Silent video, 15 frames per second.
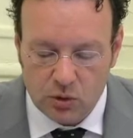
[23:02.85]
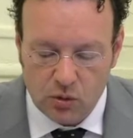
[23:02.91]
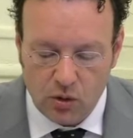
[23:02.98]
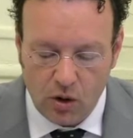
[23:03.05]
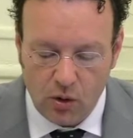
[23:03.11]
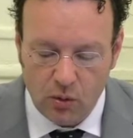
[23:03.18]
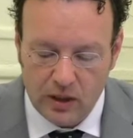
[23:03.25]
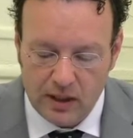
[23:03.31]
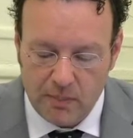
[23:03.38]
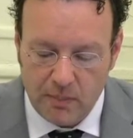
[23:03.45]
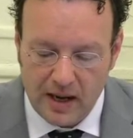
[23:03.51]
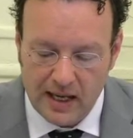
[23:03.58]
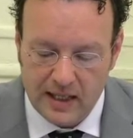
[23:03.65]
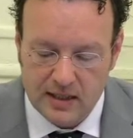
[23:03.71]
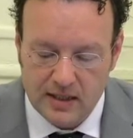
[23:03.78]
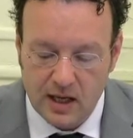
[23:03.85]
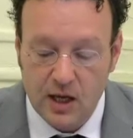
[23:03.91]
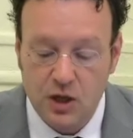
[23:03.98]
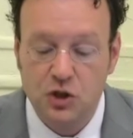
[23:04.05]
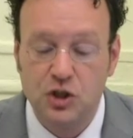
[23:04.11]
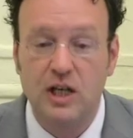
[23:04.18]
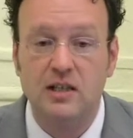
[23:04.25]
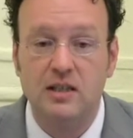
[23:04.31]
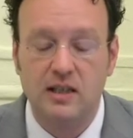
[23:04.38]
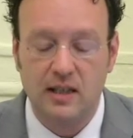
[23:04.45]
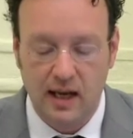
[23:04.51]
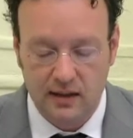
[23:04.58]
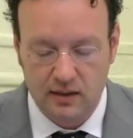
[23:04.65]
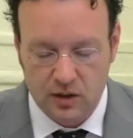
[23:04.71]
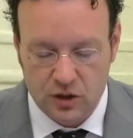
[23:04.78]
to a holy place, just
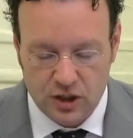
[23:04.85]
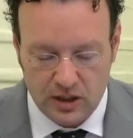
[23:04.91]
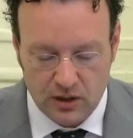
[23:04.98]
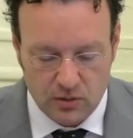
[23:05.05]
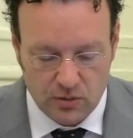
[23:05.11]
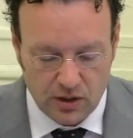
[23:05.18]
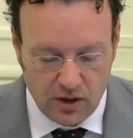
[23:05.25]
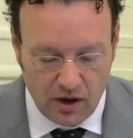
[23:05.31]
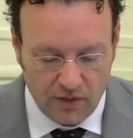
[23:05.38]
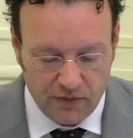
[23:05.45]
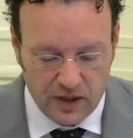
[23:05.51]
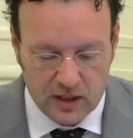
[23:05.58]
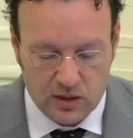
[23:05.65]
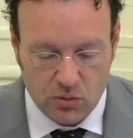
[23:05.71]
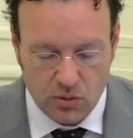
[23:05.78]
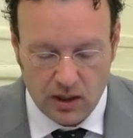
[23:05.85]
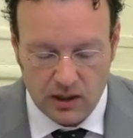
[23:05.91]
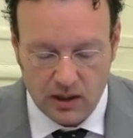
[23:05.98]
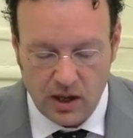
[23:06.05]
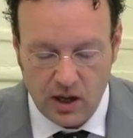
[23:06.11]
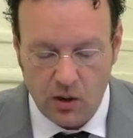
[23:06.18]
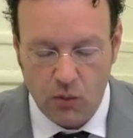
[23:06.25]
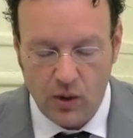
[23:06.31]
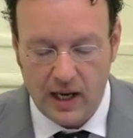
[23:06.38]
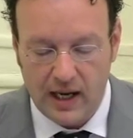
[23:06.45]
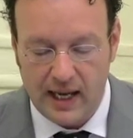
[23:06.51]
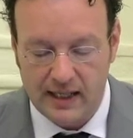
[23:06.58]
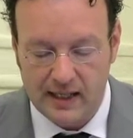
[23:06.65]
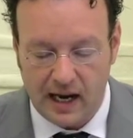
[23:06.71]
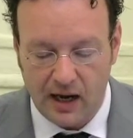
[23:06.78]
like the children of Israel were
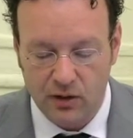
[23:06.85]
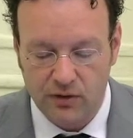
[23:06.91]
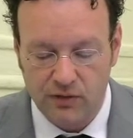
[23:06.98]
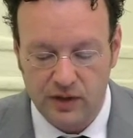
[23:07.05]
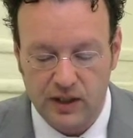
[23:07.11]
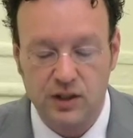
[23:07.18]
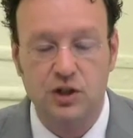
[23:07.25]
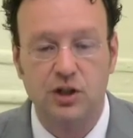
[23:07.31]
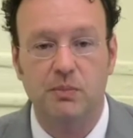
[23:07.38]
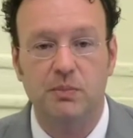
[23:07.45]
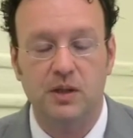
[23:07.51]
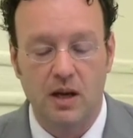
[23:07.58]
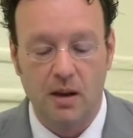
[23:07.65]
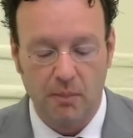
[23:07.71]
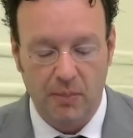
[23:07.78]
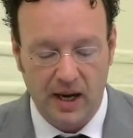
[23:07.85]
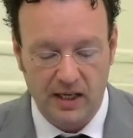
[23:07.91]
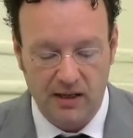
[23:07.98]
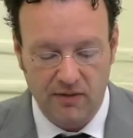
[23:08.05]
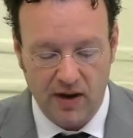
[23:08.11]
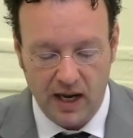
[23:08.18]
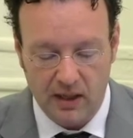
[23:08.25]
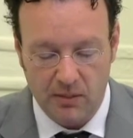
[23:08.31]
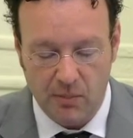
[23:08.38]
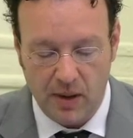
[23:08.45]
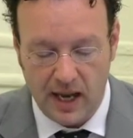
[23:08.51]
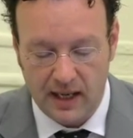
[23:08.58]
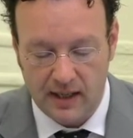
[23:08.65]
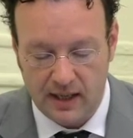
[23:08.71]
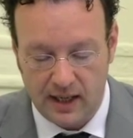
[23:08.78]
led out of Egypt by divine
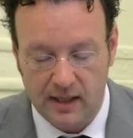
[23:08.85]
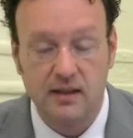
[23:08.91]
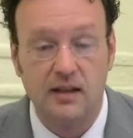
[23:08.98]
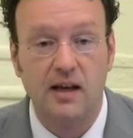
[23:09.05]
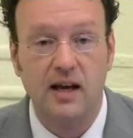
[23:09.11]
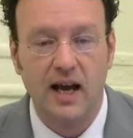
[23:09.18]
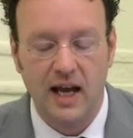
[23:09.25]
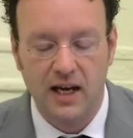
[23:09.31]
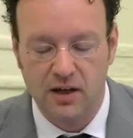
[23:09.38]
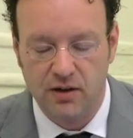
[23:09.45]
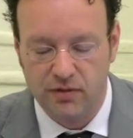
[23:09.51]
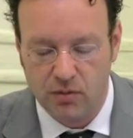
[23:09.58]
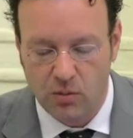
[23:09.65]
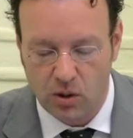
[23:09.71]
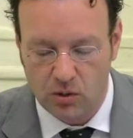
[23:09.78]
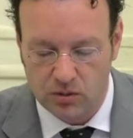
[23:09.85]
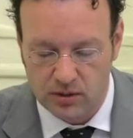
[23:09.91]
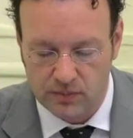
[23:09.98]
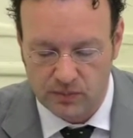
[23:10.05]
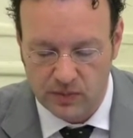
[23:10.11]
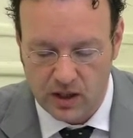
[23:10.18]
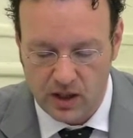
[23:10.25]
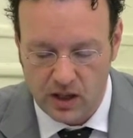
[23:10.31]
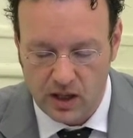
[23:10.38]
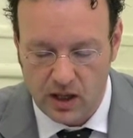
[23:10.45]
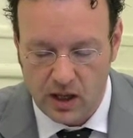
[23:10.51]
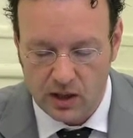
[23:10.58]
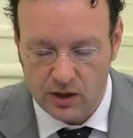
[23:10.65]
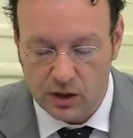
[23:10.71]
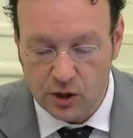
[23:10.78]
mandate. End of quote.
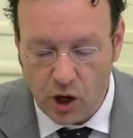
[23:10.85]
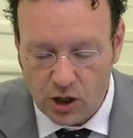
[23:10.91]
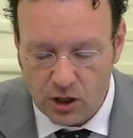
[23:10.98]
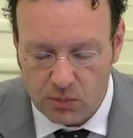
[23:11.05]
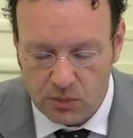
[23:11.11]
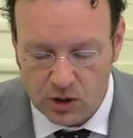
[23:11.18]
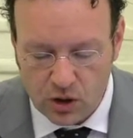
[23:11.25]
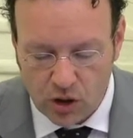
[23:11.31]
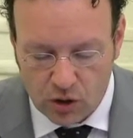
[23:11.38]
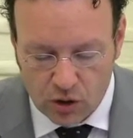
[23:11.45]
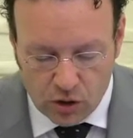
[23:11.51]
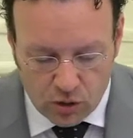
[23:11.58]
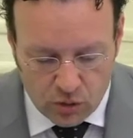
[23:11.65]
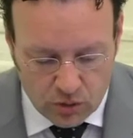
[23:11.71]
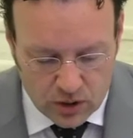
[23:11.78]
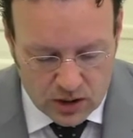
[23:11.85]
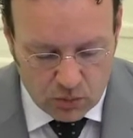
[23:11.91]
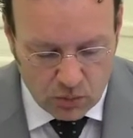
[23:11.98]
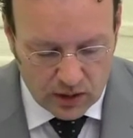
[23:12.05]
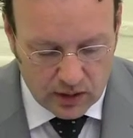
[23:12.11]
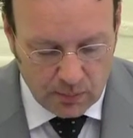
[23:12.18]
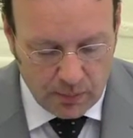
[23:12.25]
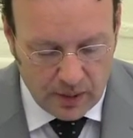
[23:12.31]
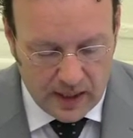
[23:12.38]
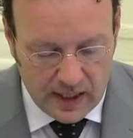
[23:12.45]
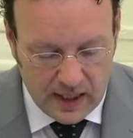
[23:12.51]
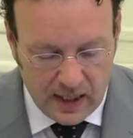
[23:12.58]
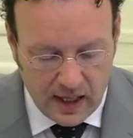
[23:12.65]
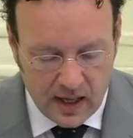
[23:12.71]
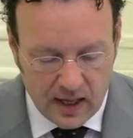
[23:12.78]
The document concludes with a
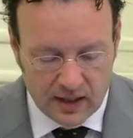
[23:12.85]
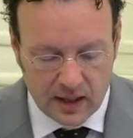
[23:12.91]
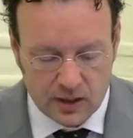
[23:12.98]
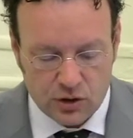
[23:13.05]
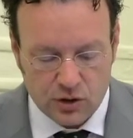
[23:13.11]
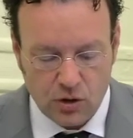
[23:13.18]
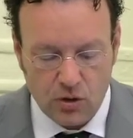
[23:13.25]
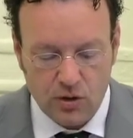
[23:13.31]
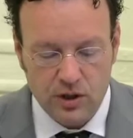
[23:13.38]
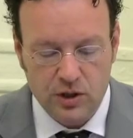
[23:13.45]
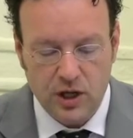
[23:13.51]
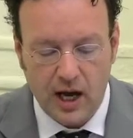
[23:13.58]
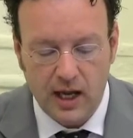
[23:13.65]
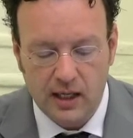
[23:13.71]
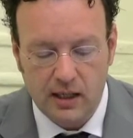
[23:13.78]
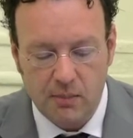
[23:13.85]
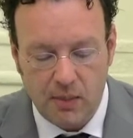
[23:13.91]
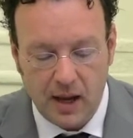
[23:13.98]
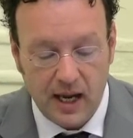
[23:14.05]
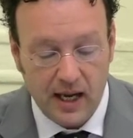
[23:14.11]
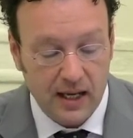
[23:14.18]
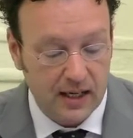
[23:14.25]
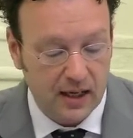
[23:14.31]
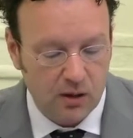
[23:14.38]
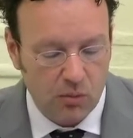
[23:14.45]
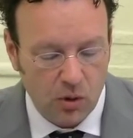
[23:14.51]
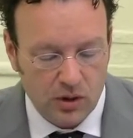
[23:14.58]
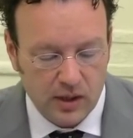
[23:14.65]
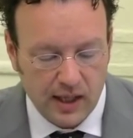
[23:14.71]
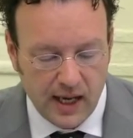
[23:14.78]
plea that Torrigiani may, and I
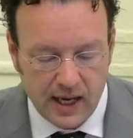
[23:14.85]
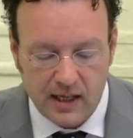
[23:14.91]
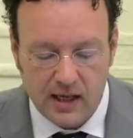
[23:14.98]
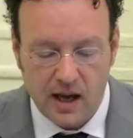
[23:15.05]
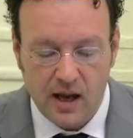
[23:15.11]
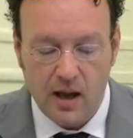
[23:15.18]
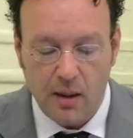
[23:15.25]
quote again,